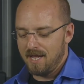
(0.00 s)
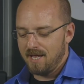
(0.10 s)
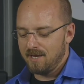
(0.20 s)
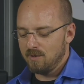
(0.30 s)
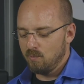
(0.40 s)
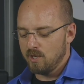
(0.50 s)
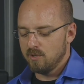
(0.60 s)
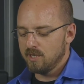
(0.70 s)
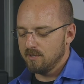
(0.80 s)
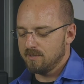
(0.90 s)
And
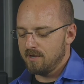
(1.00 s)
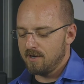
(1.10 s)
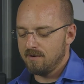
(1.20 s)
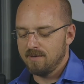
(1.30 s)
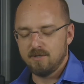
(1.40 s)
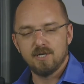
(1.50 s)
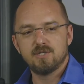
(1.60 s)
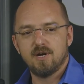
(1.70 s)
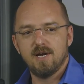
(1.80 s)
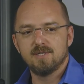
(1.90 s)
when you get there and you
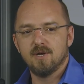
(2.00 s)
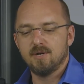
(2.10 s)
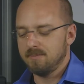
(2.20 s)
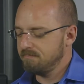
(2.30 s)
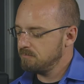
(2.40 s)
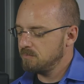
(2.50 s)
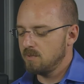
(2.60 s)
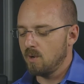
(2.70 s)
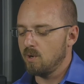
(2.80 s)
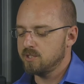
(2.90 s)
get your hands on it,
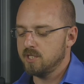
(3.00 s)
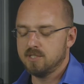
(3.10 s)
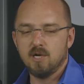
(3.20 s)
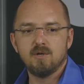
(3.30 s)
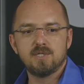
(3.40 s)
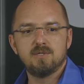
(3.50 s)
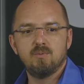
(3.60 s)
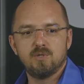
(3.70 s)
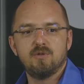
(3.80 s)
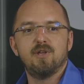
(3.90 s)
I want you to tell us